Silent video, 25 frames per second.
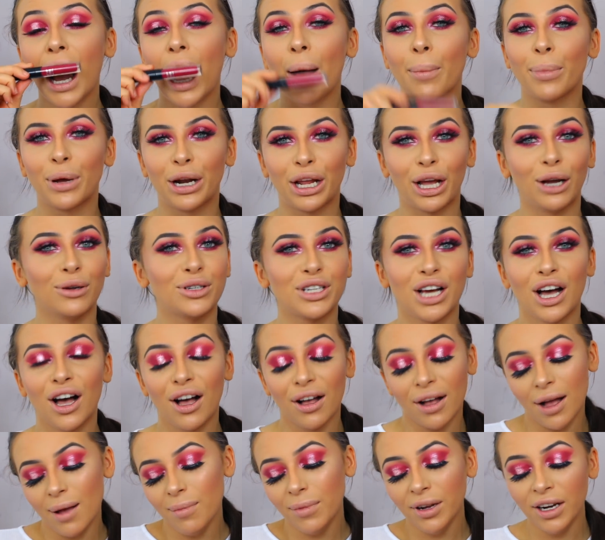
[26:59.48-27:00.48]
I'm gonna go
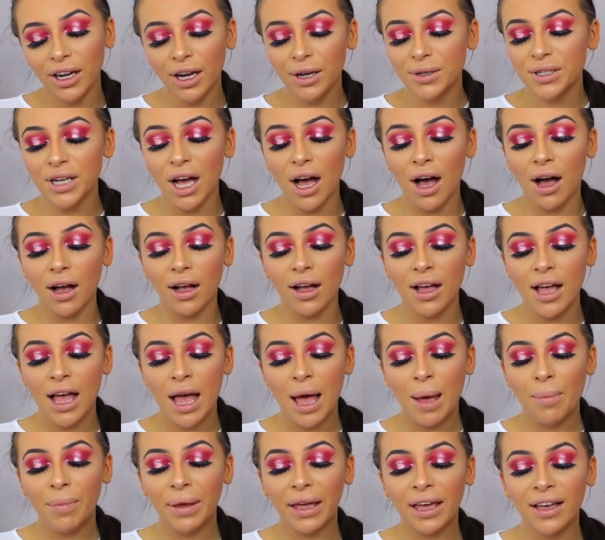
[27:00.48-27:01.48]
dark. I'm gonna go dark
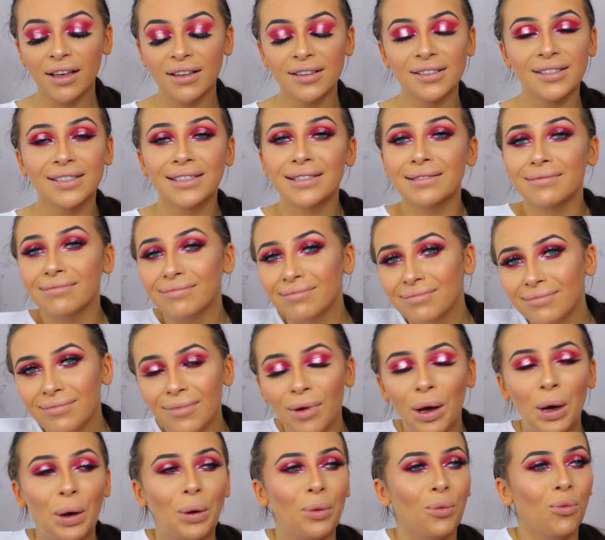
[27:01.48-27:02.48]
because
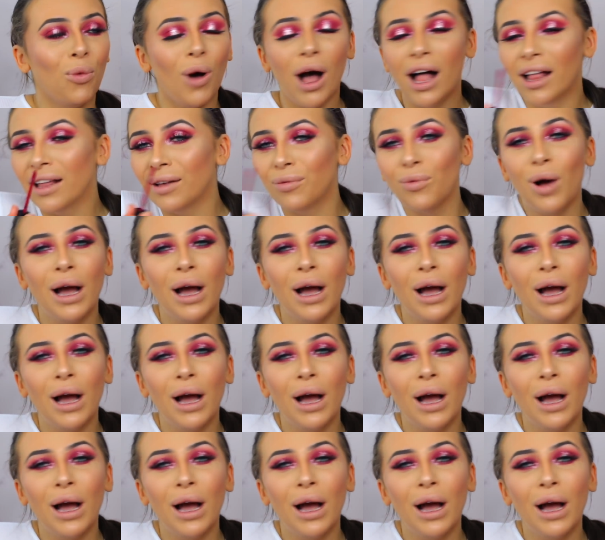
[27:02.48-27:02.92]
why,